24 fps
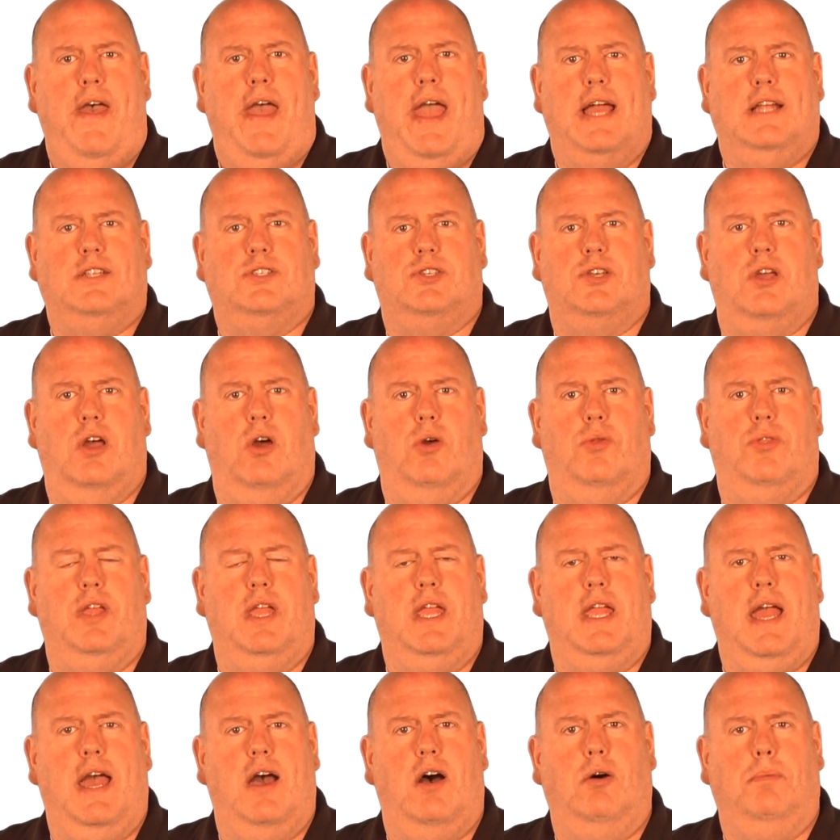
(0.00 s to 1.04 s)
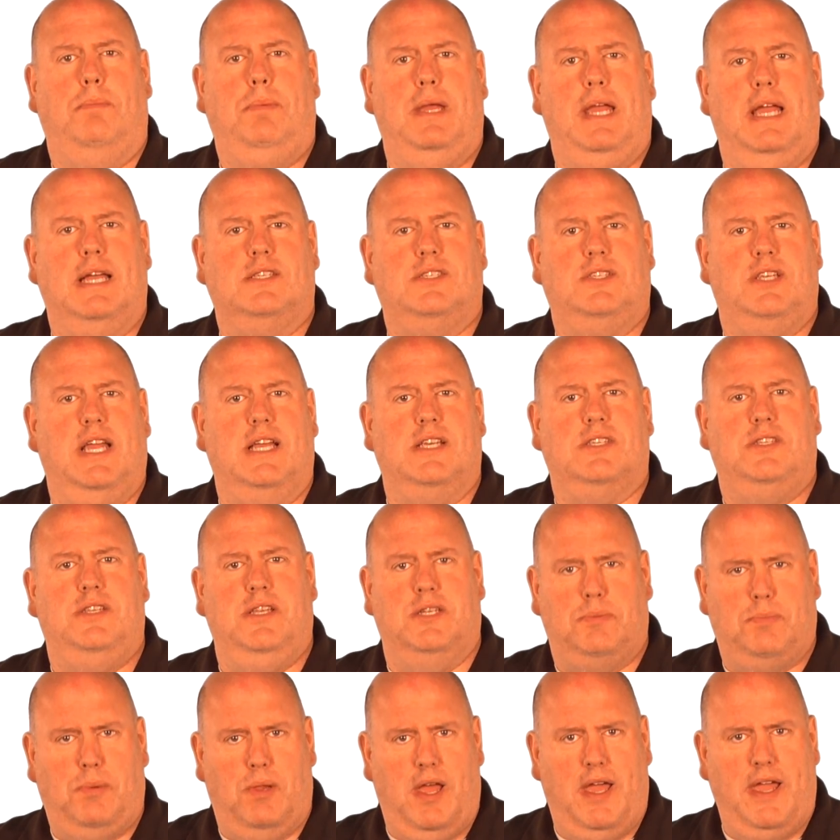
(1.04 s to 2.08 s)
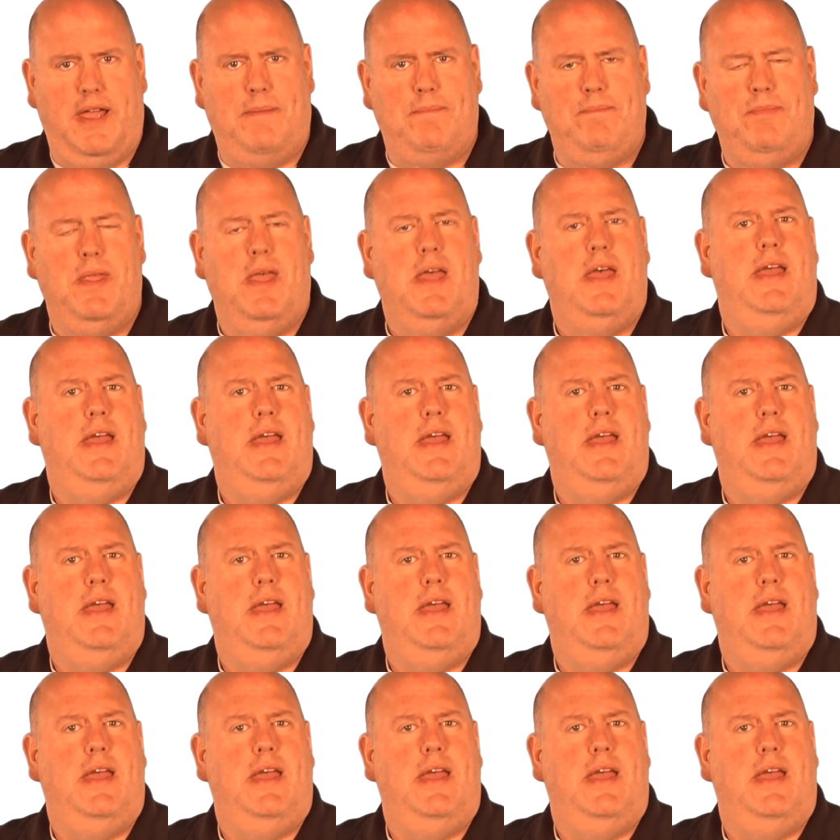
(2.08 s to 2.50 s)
And so the LPSCS display